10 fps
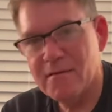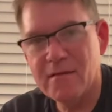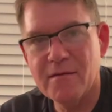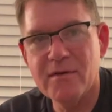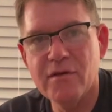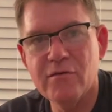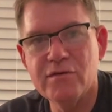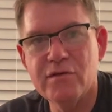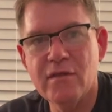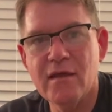it. Let me know
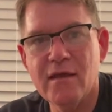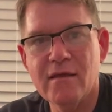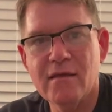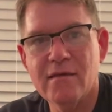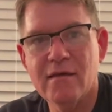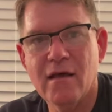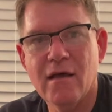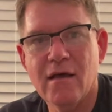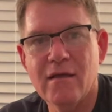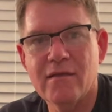what you think.
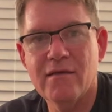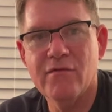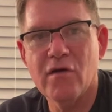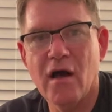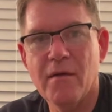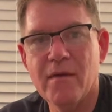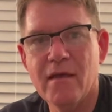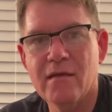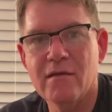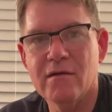Leave a
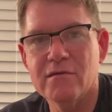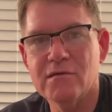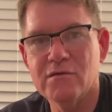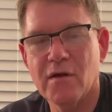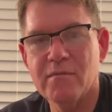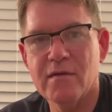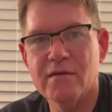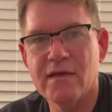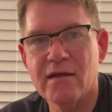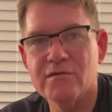comment. You know, subscribe to
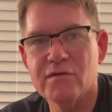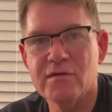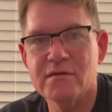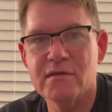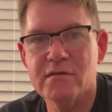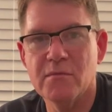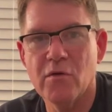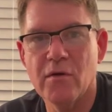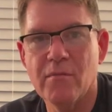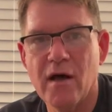the channel so you can see some
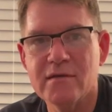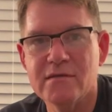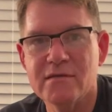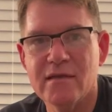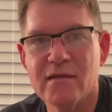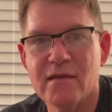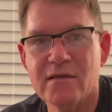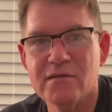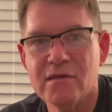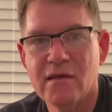more unboxings like
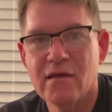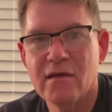this.